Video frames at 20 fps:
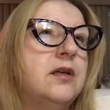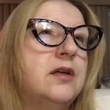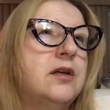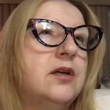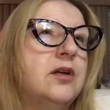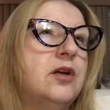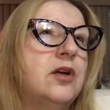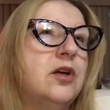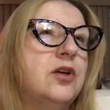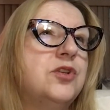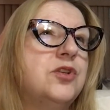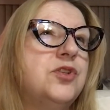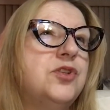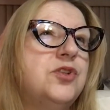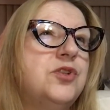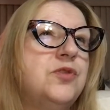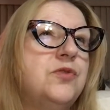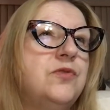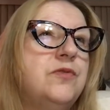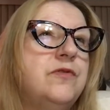
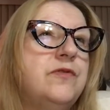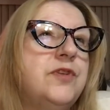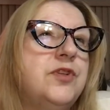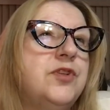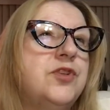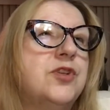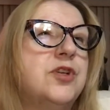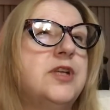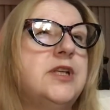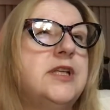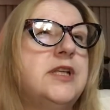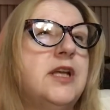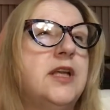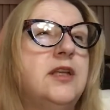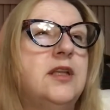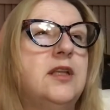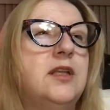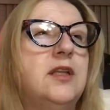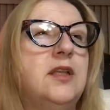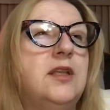cartoon featuring
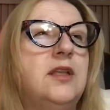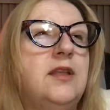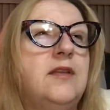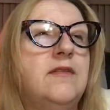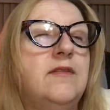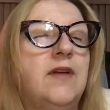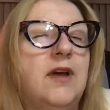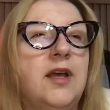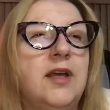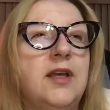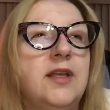Daniel Levi.